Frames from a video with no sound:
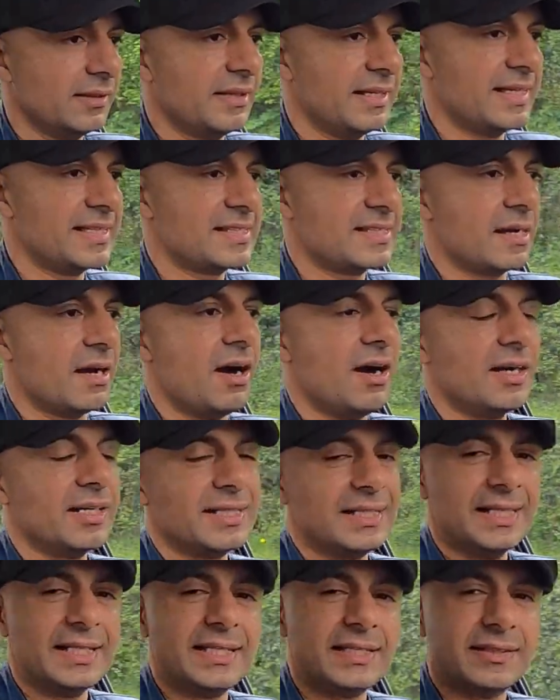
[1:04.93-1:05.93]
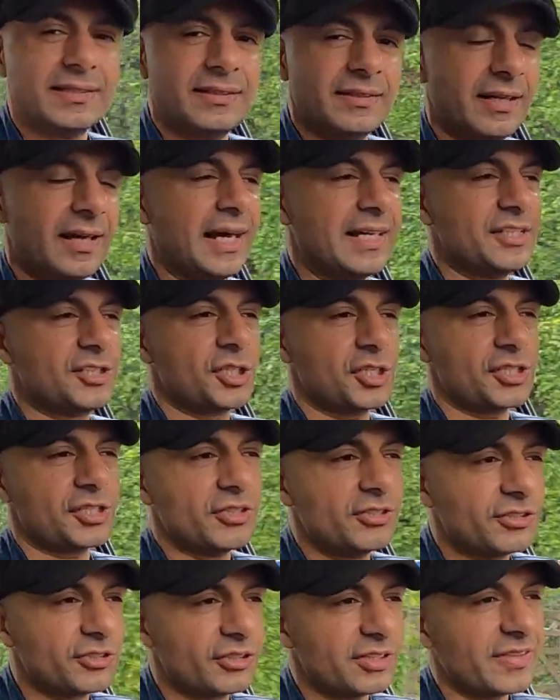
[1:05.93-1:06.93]
it's idling at just
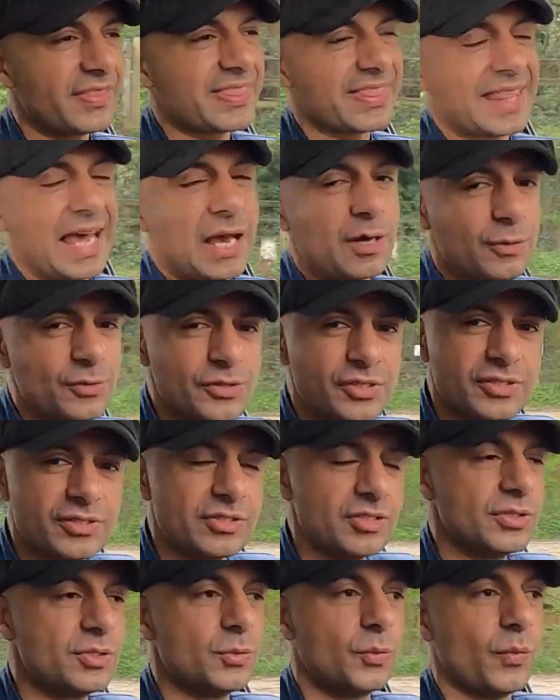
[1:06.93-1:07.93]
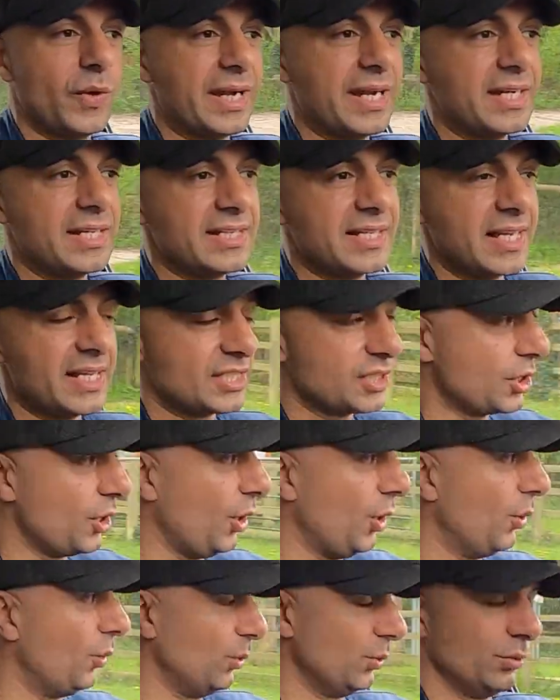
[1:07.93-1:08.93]
under 1,000 when it's
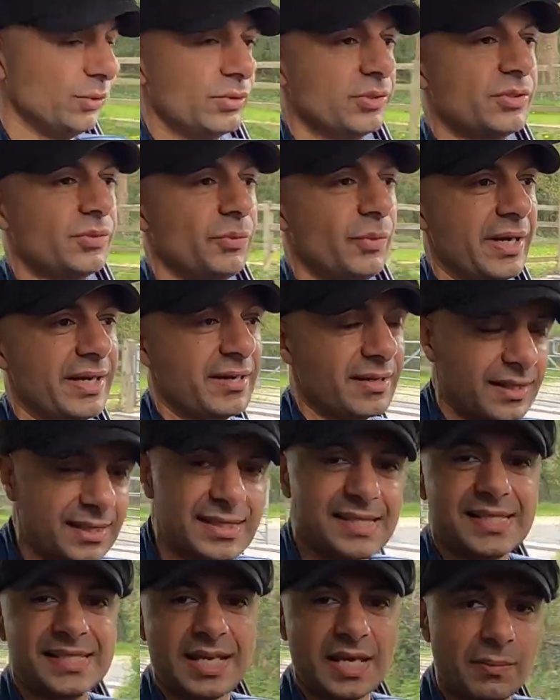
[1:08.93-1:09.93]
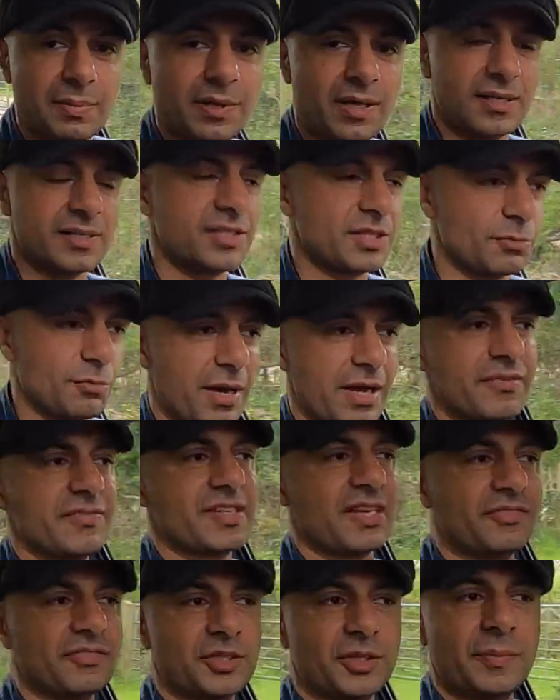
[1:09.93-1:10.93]
cold, when I can stabilize the revs
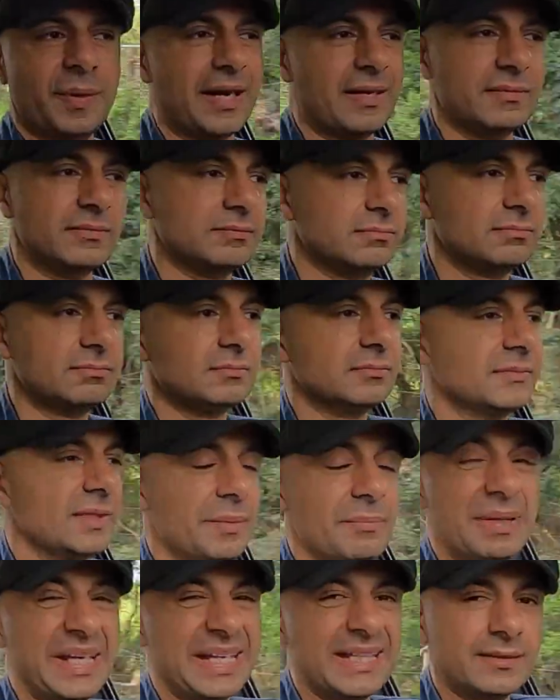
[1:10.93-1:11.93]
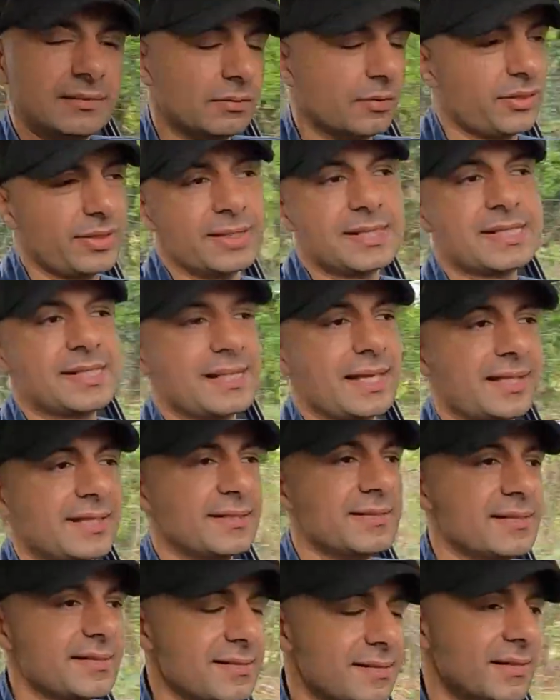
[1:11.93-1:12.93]
after about a minute or 30
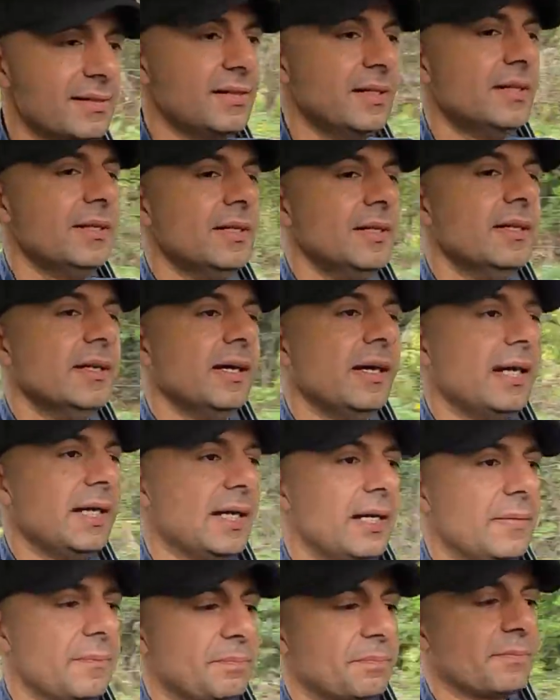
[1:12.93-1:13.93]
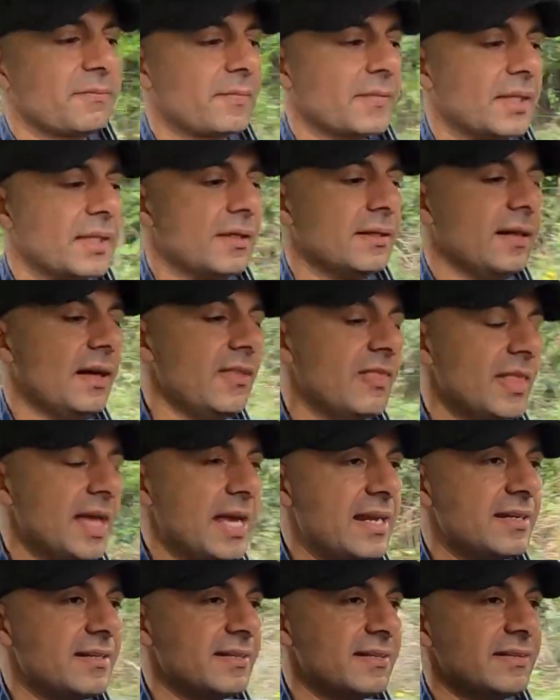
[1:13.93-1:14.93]
seconds. And
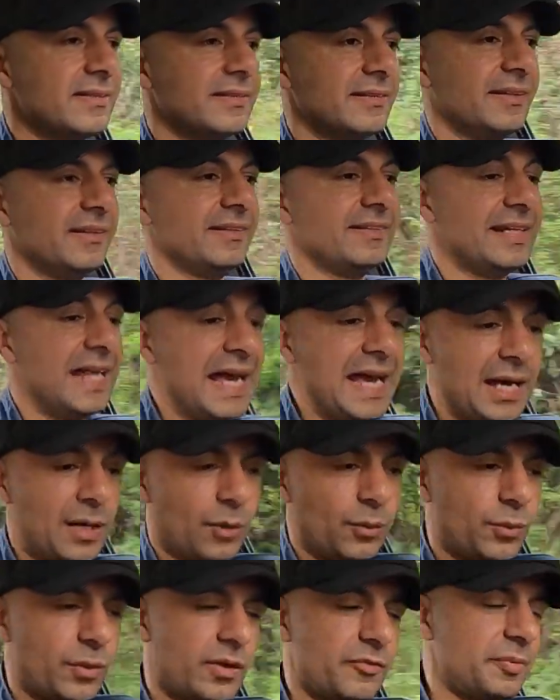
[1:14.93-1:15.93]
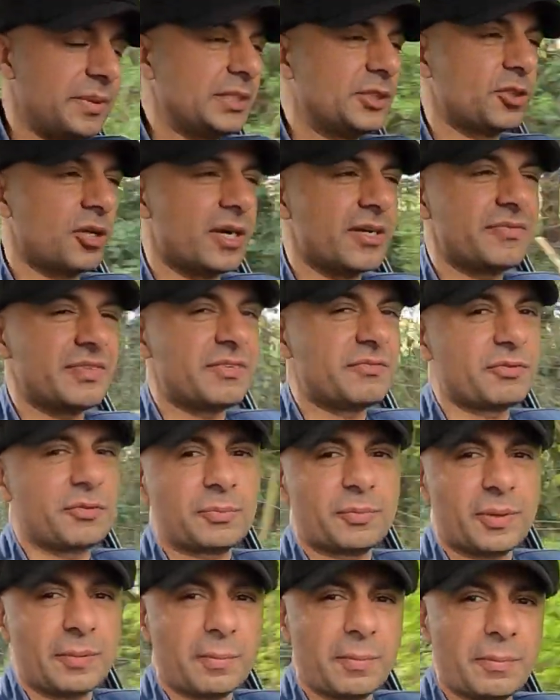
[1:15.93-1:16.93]
then now, where I've been driving for
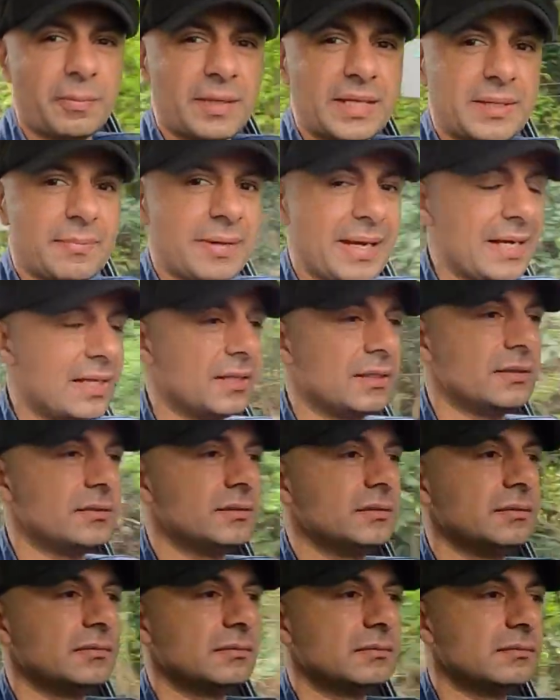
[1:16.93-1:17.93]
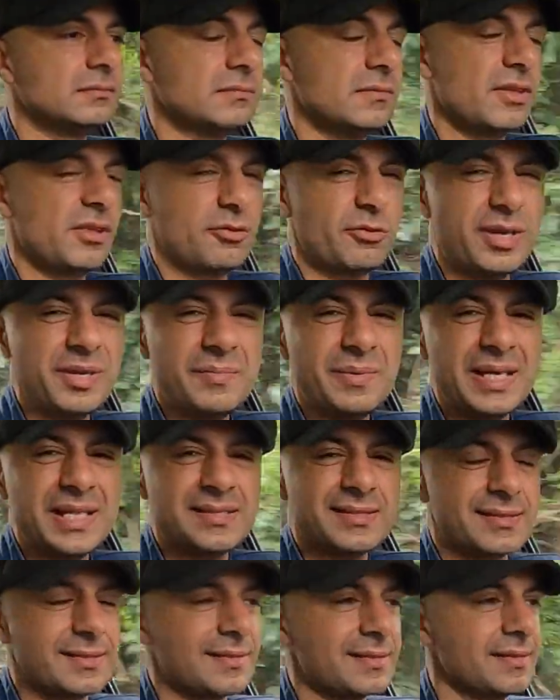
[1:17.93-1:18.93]
probably about 3
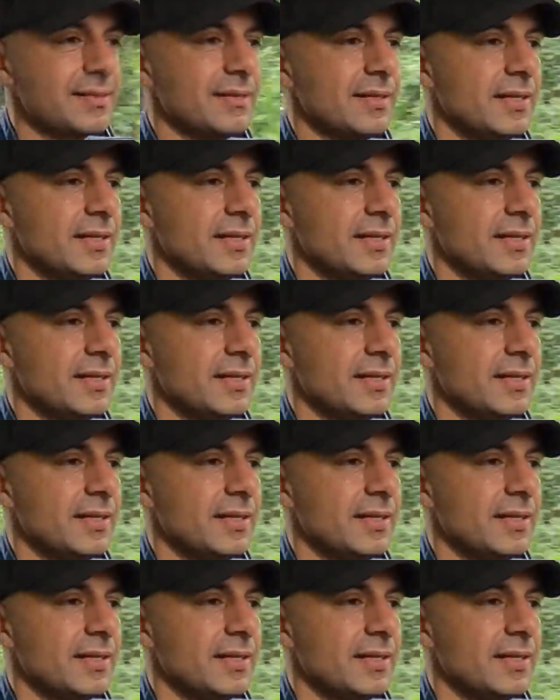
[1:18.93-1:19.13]
minutes,